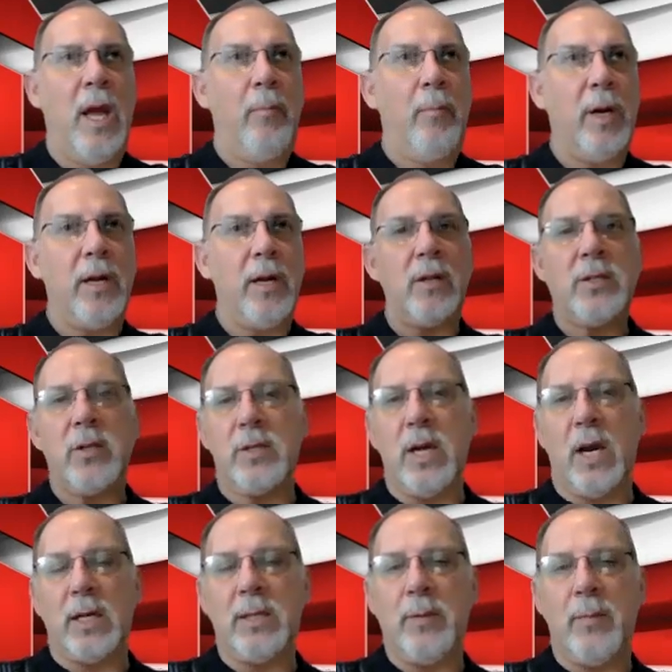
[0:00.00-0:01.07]
But it also
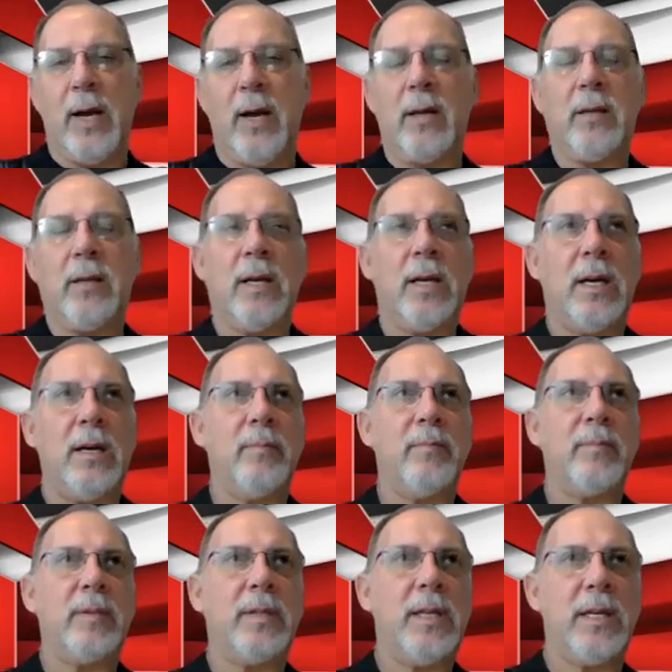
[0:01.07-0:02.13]
talks about
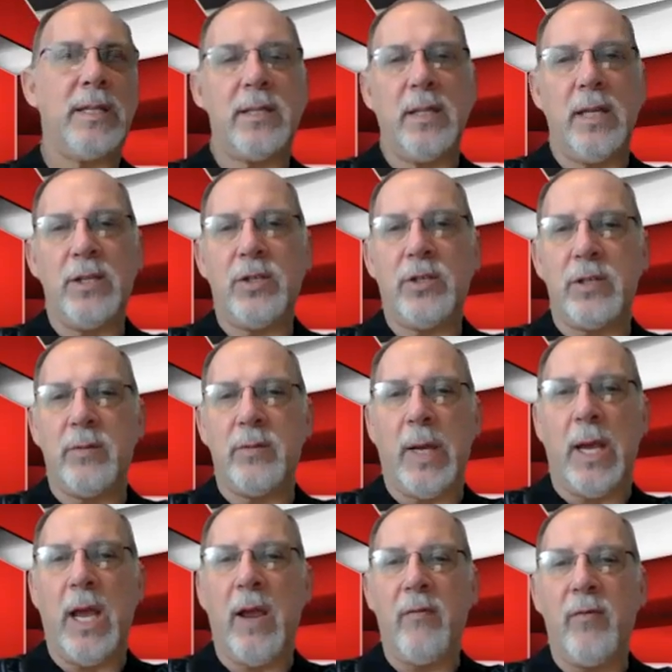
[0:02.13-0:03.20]
tessellations of
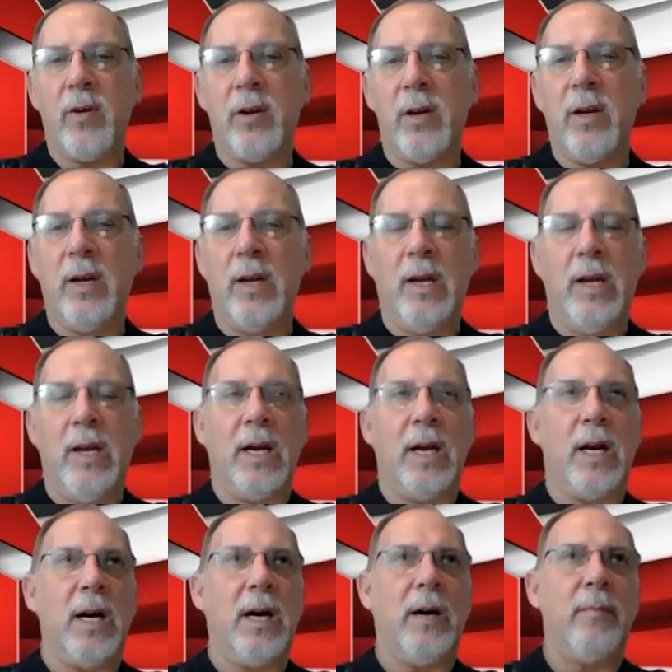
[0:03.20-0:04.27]
behavior
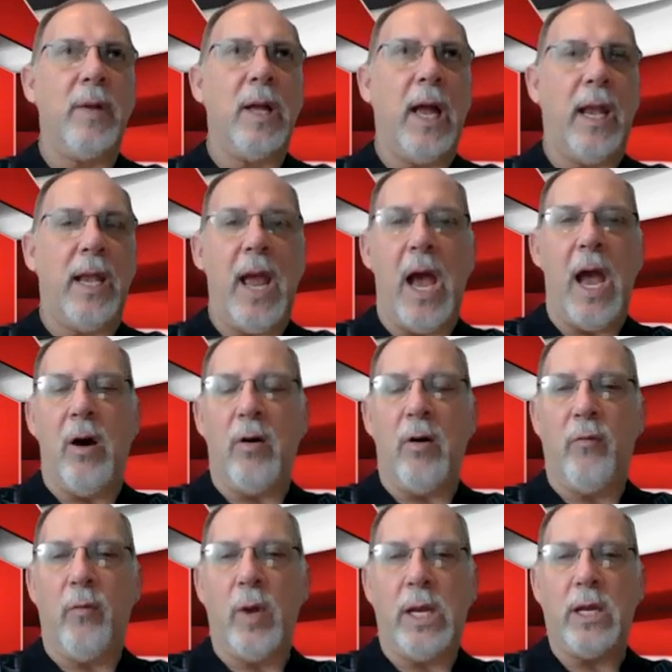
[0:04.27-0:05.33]
and how
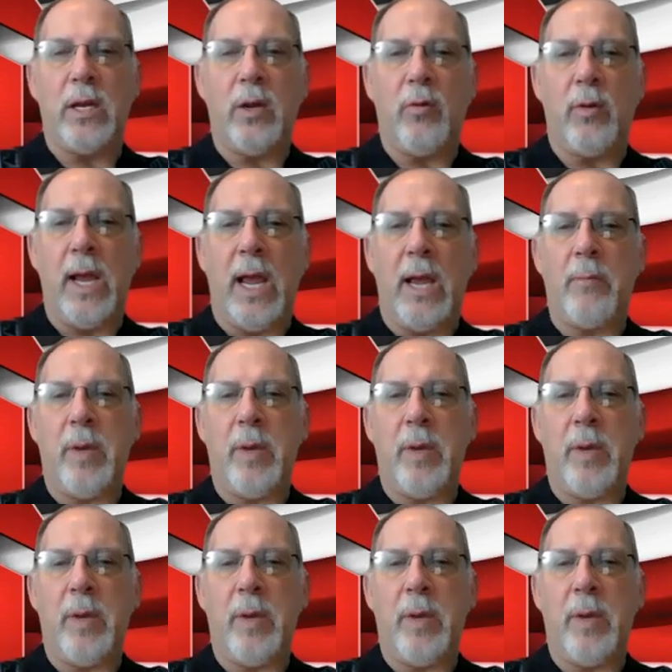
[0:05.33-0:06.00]
if we can create